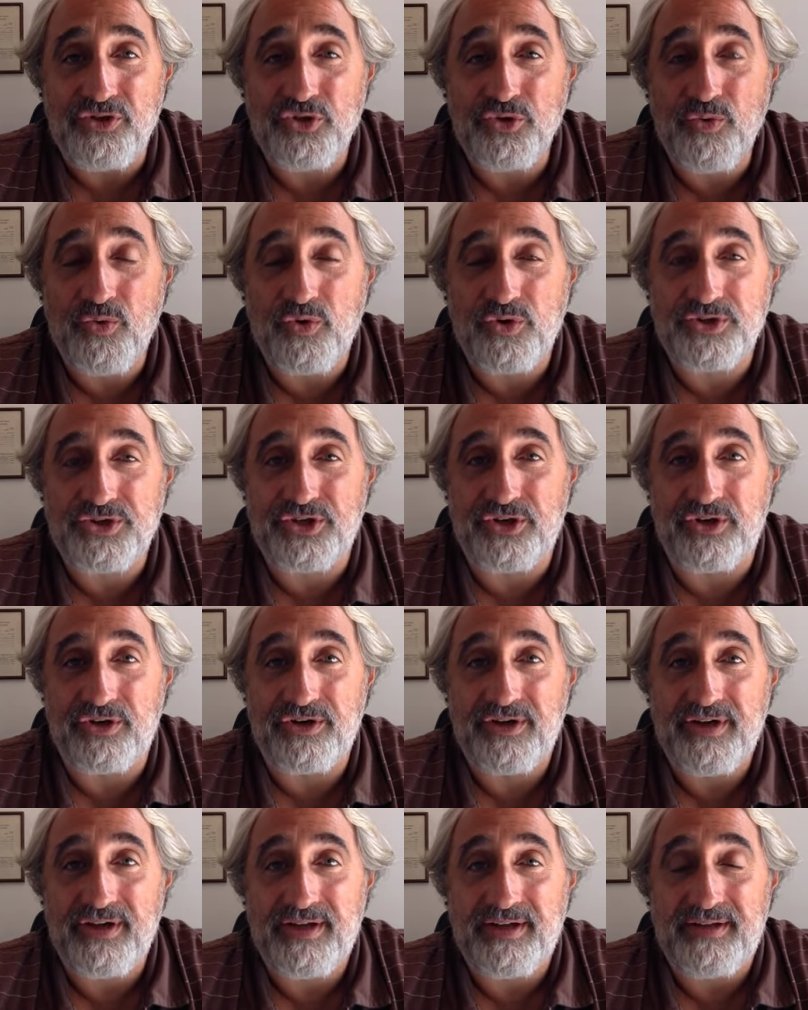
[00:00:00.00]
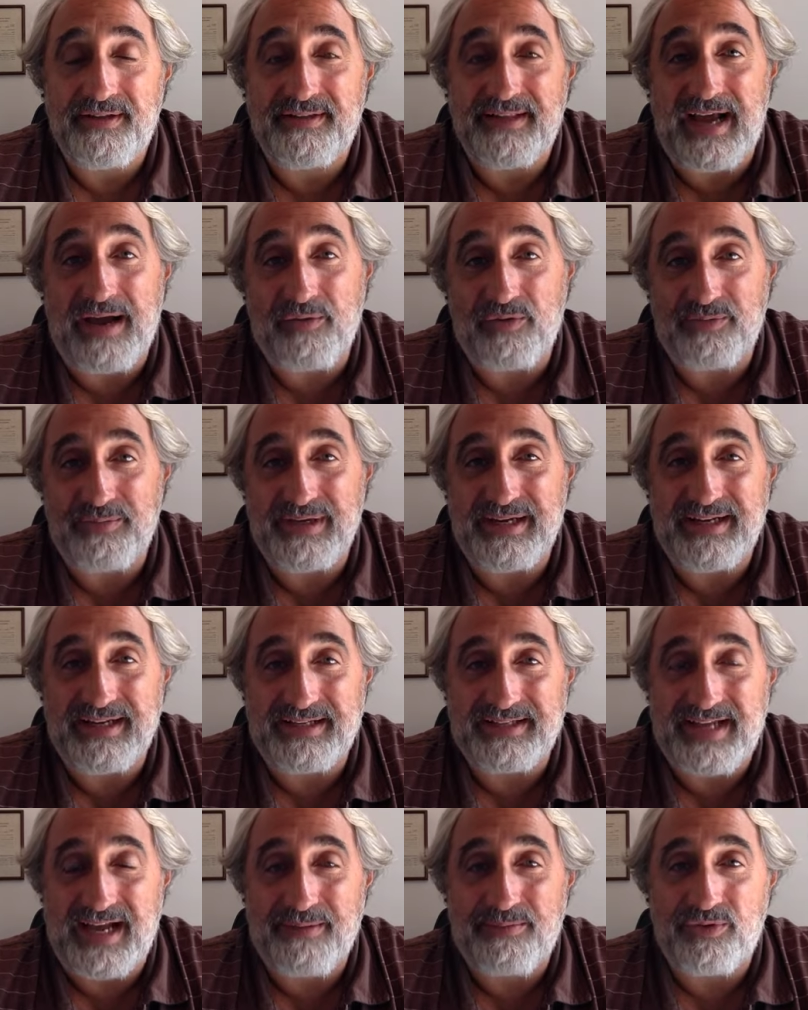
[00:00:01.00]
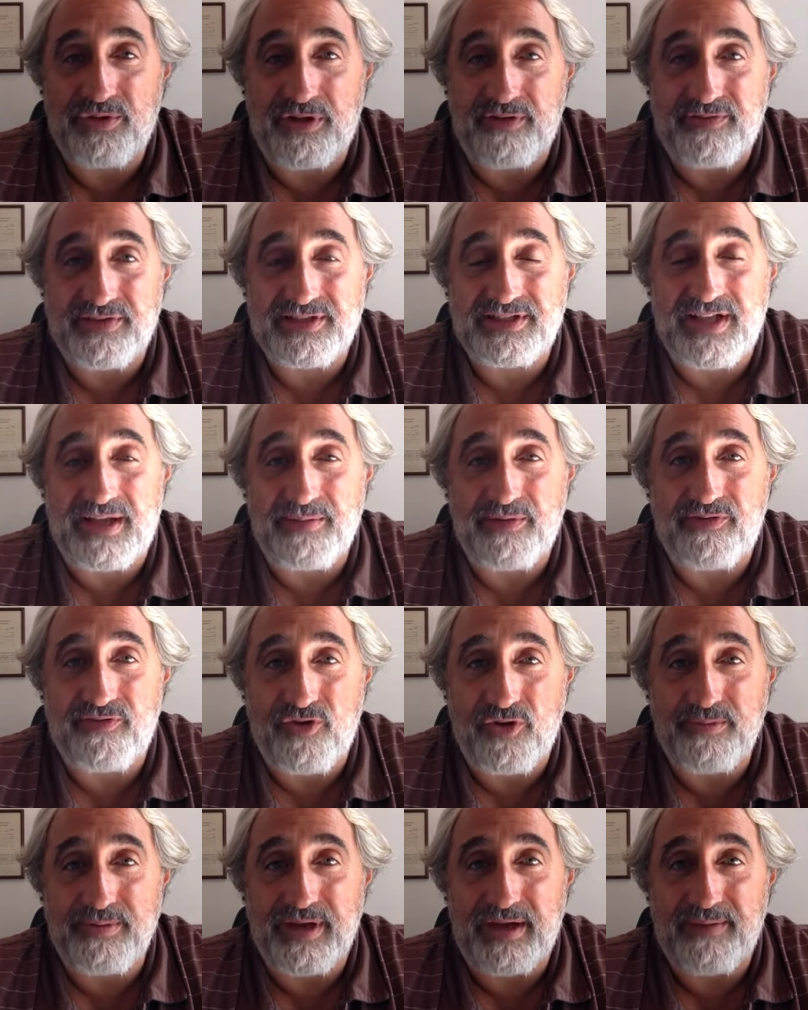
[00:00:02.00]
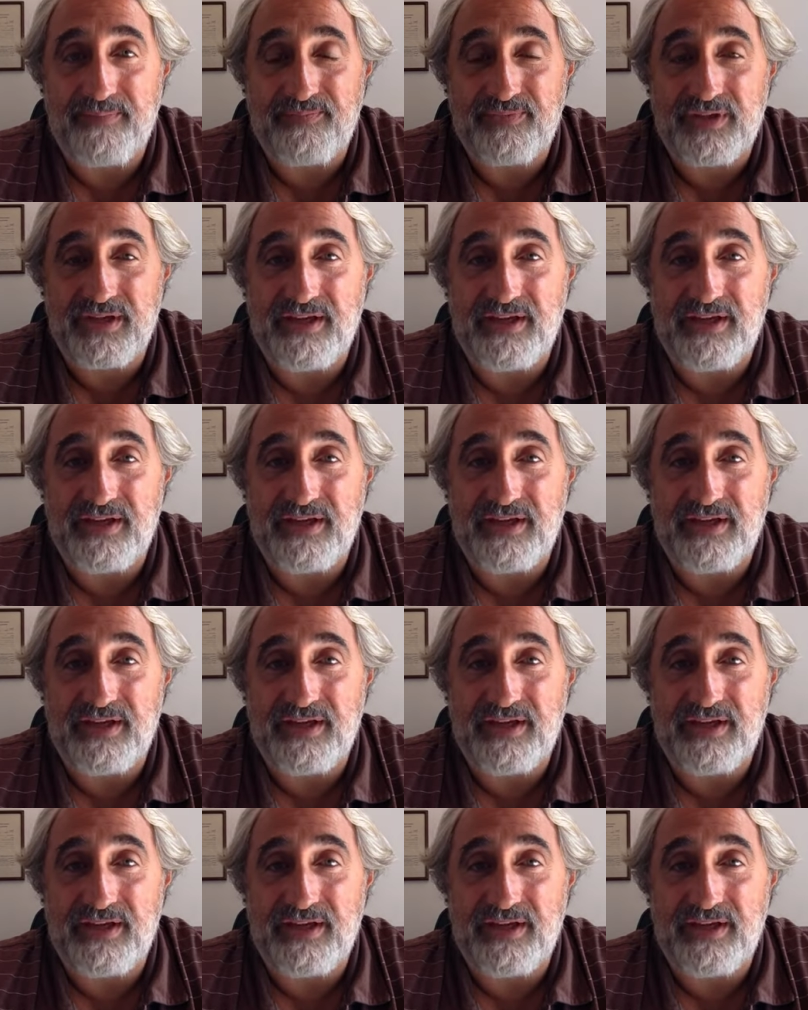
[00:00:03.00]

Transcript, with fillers: towards her, that would be an example of Islamophobia.